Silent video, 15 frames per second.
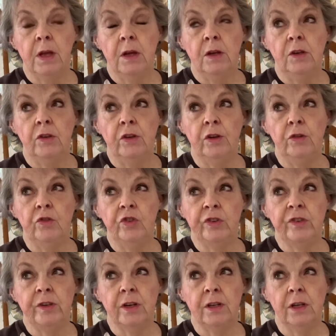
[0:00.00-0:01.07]
do
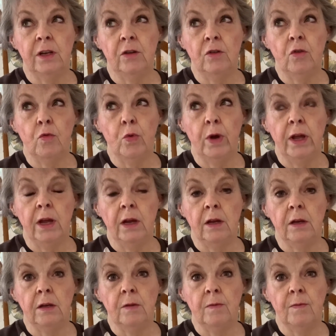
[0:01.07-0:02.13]
just a little quick
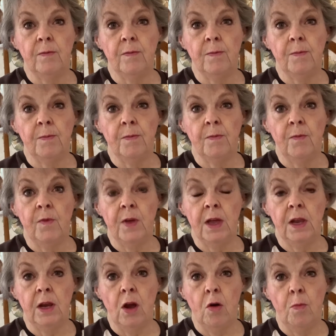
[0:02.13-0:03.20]

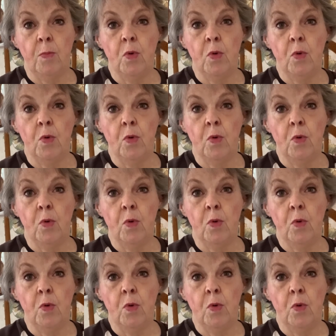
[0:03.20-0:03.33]
video